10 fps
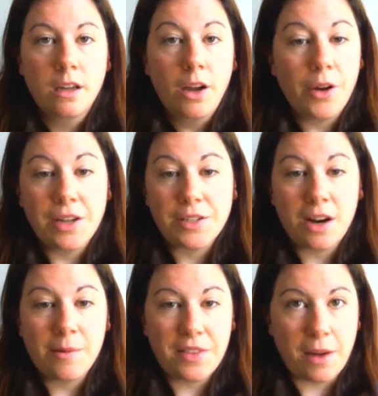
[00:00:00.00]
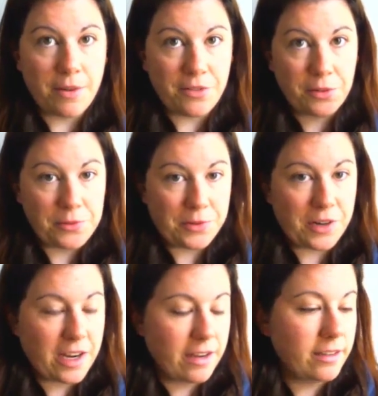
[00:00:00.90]
Okay, sorry about that. My phone was
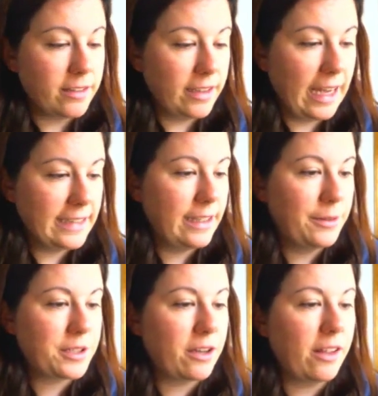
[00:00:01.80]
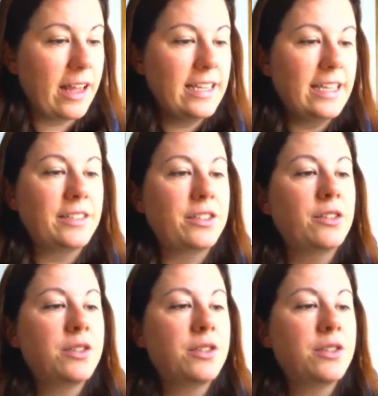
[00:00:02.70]
ringing. That was a call I had to answer.